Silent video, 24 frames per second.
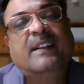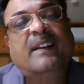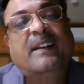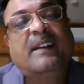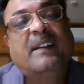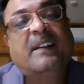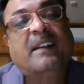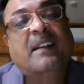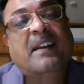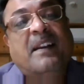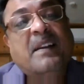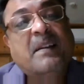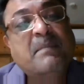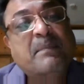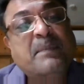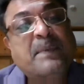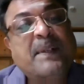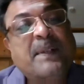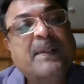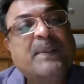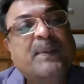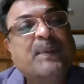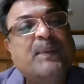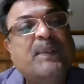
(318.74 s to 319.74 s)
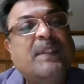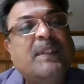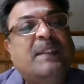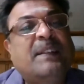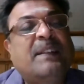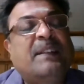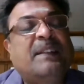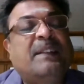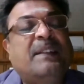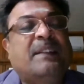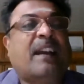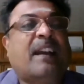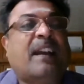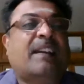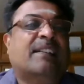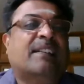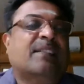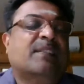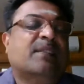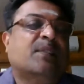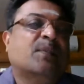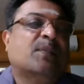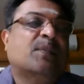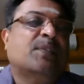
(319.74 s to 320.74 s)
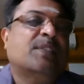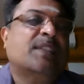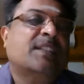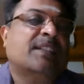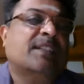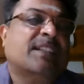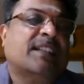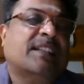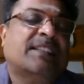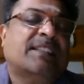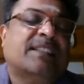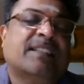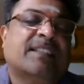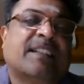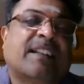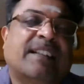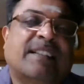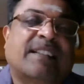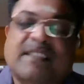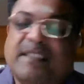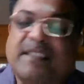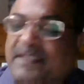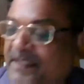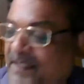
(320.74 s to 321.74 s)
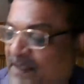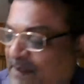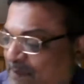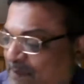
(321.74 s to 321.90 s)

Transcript: liable to the tax. You see section 93,